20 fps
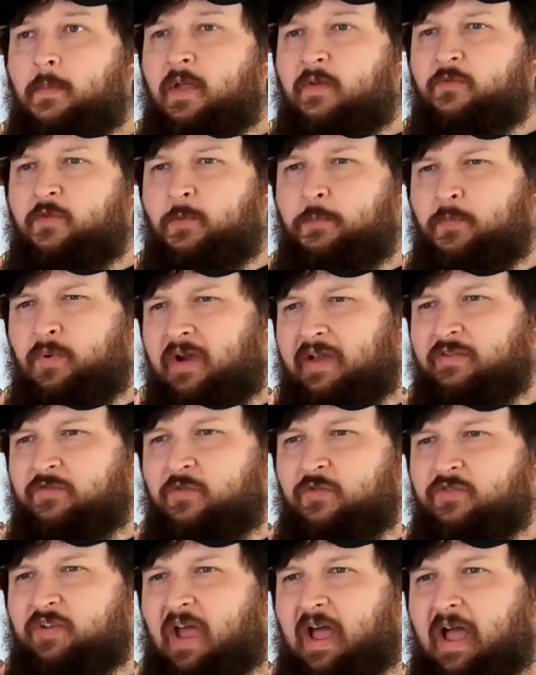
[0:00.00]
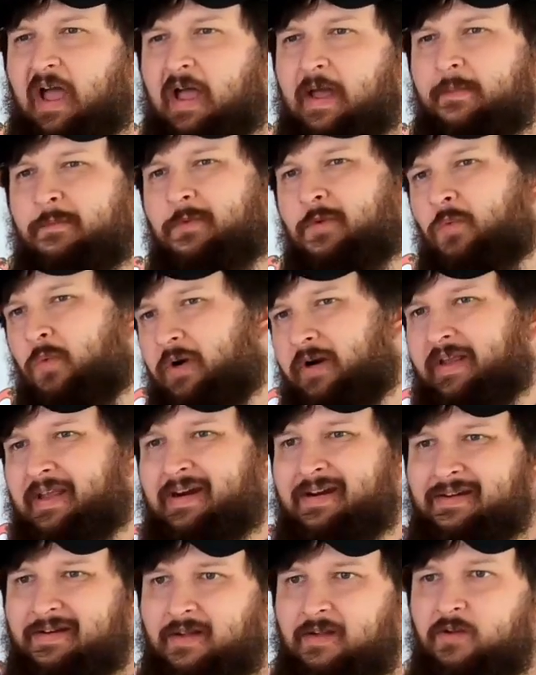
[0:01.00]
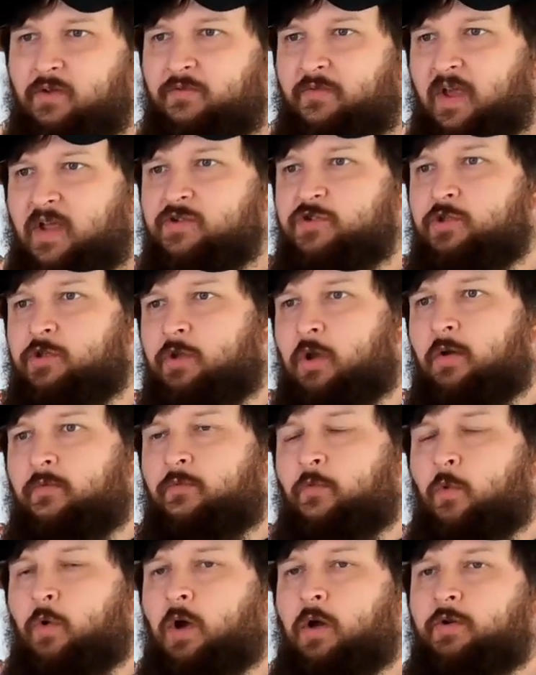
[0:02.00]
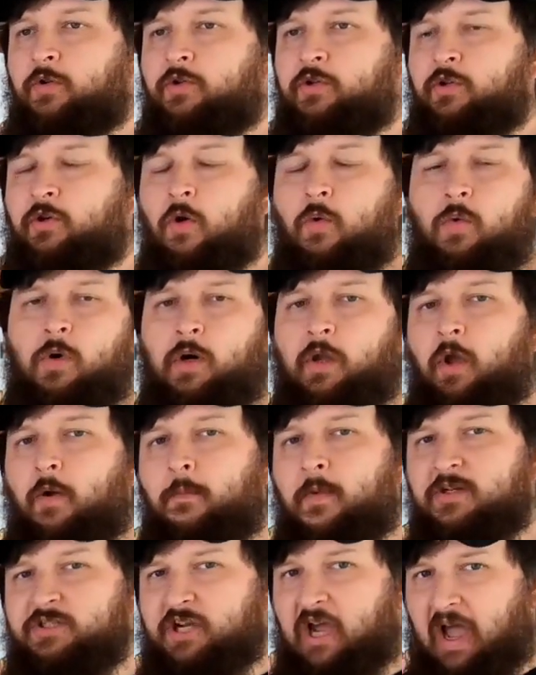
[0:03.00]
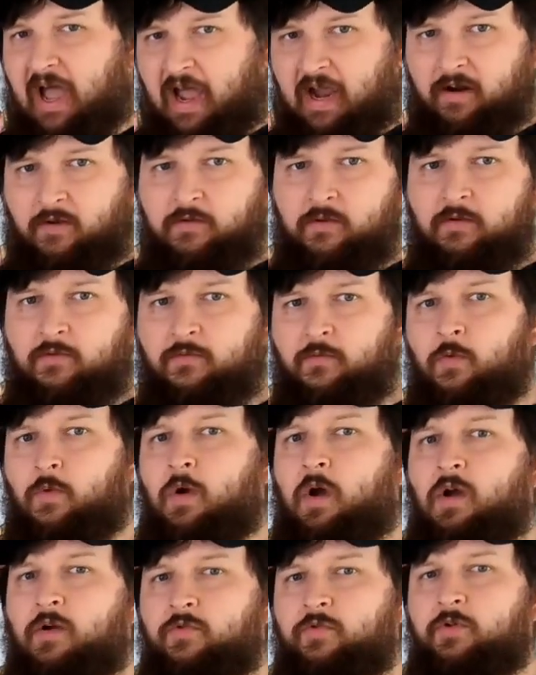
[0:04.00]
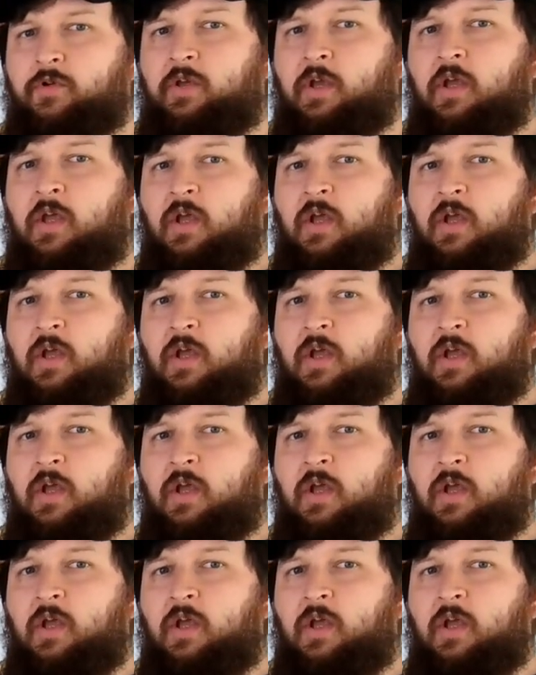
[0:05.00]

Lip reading: If you're pressed for time, you want to get it done fast, you can go 400. You don't want to go much higher than 400.